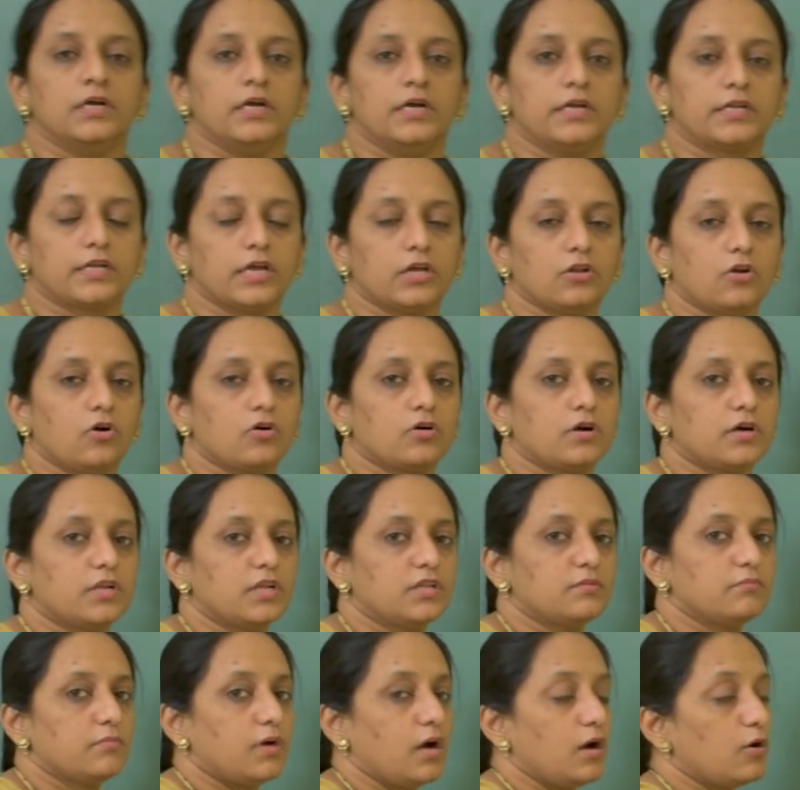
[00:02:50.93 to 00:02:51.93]
It can
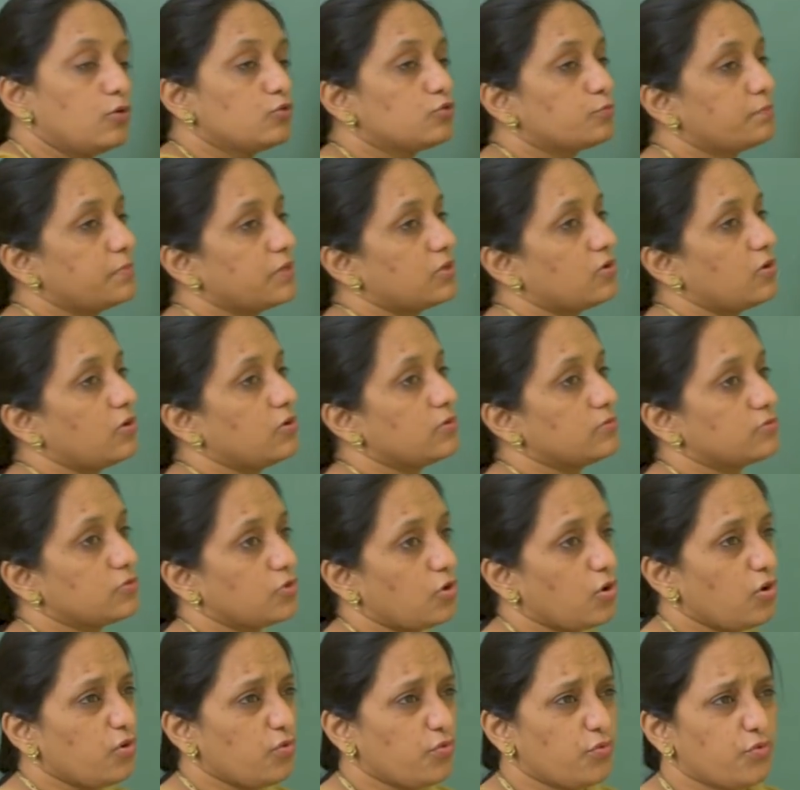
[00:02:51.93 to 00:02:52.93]
occur in mouth because
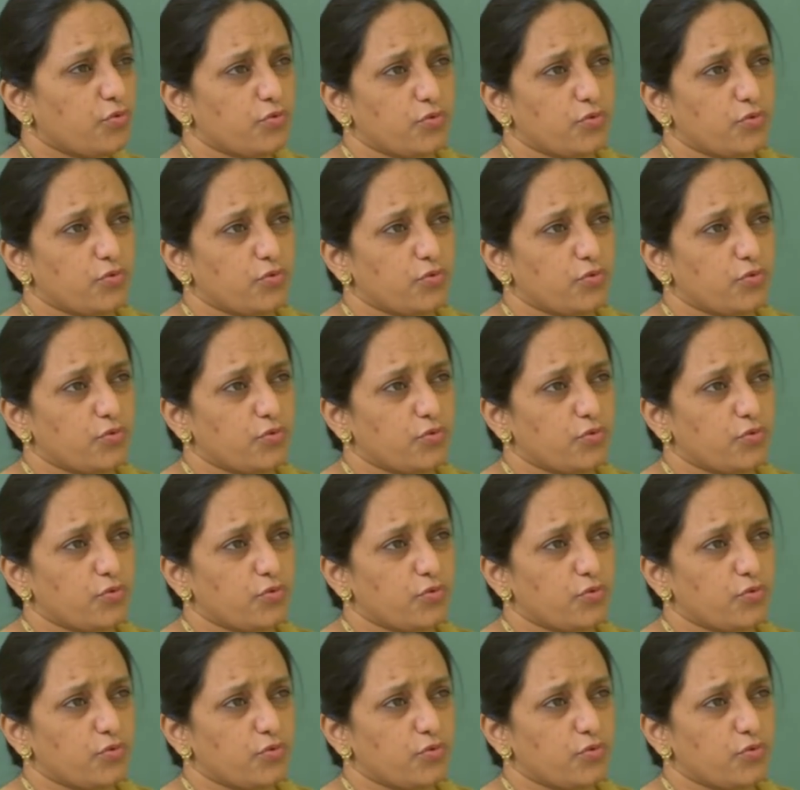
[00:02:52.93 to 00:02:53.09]
of